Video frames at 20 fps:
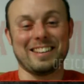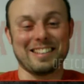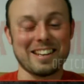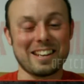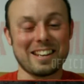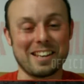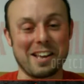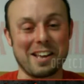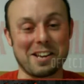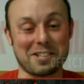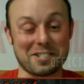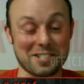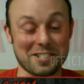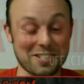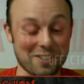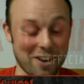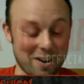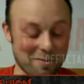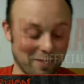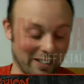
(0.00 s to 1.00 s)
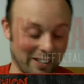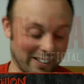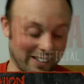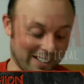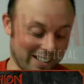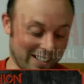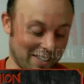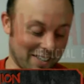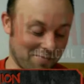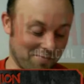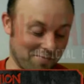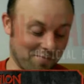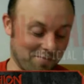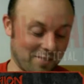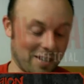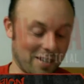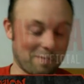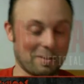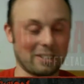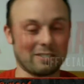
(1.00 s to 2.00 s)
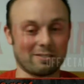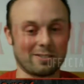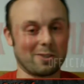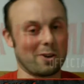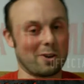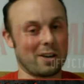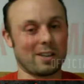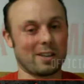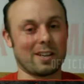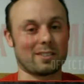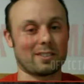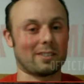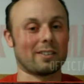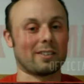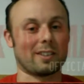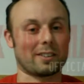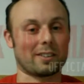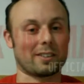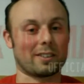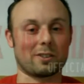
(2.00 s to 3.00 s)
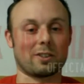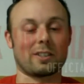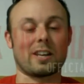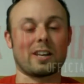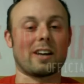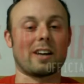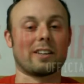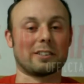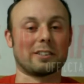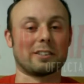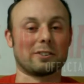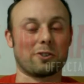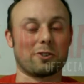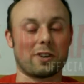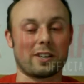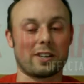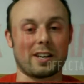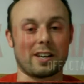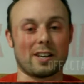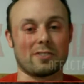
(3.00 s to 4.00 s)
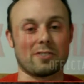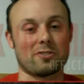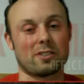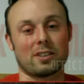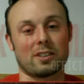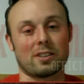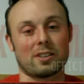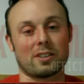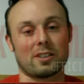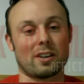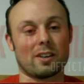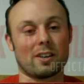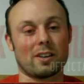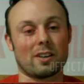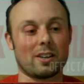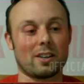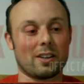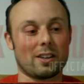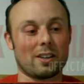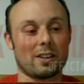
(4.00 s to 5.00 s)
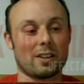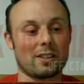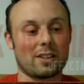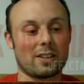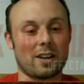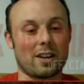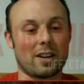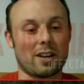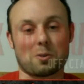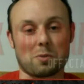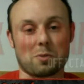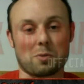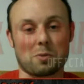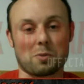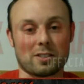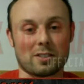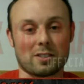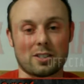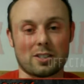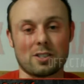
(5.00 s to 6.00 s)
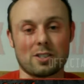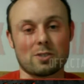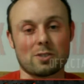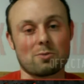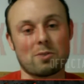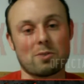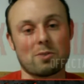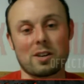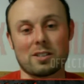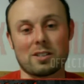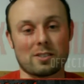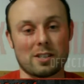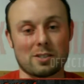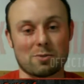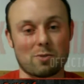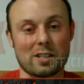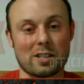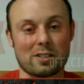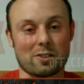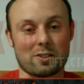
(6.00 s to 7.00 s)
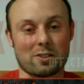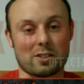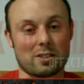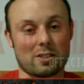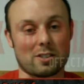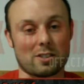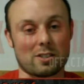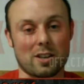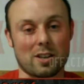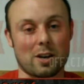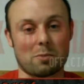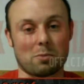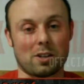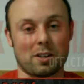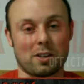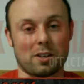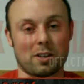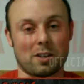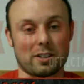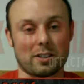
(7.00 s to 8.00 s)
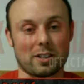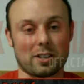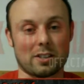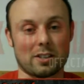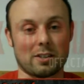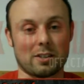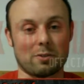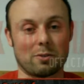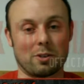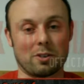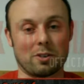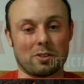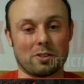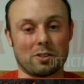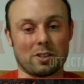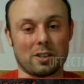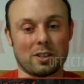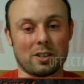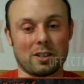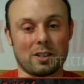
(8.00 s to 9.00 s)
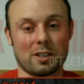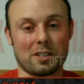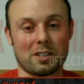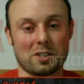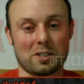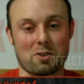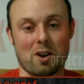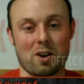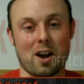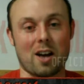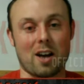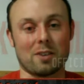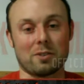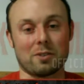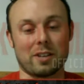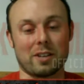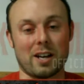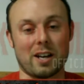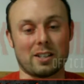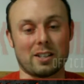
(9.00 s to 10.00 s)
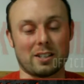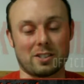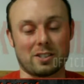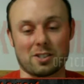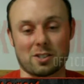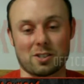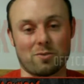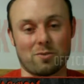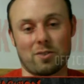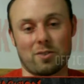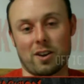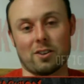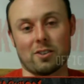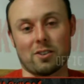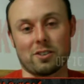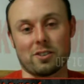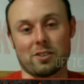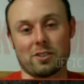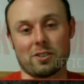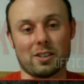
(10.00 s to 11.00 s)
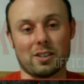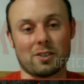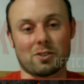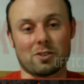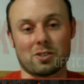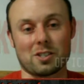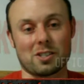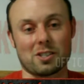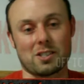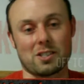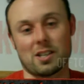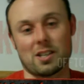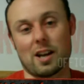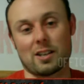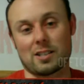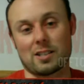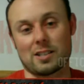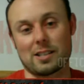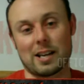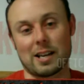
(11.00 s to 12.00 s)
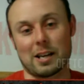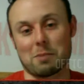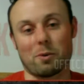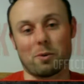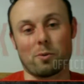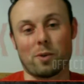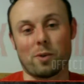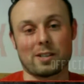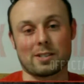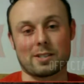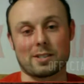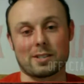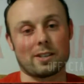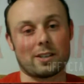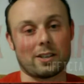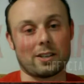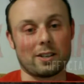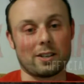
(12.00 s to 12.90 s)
Yeah, she's great, man. I mean, great as in like to look at, and great as in character wise. Like she's as a wrestler, she's terrible. I think that they tried with that and it just failed. You know, she's not gonna be a wrestler.